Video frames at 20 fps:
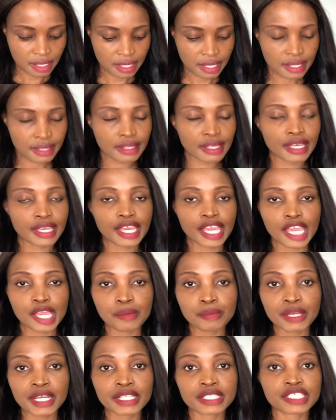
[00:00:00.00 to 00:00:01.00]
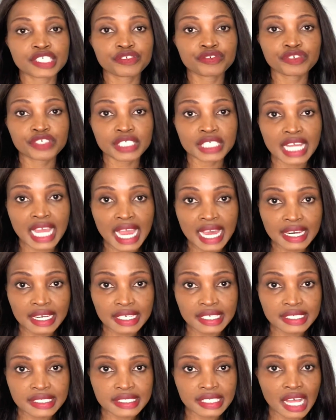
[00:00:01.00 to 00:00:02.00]
They came in different
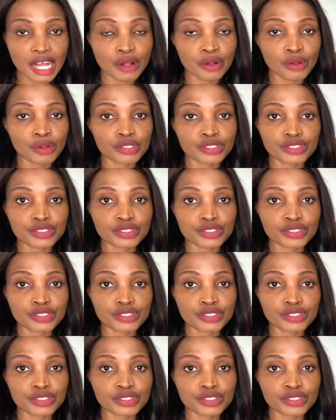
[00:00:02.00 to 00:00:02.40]
colors. I'll also